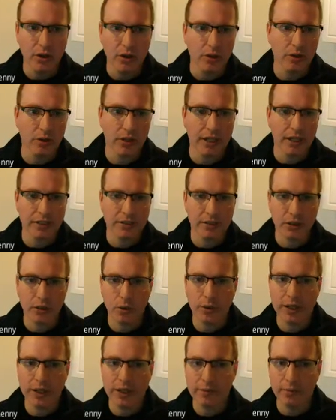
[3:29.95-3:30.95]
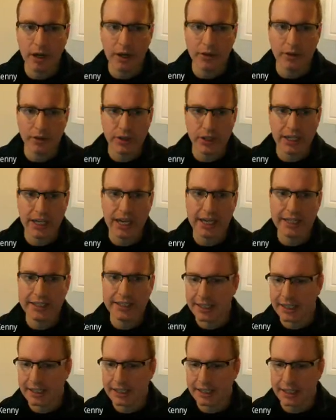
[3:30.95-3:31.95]
whereas the queen mother, the
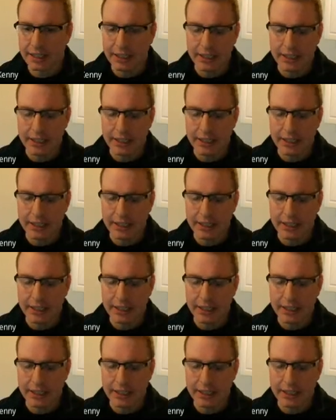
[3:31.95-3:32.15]
Kandike,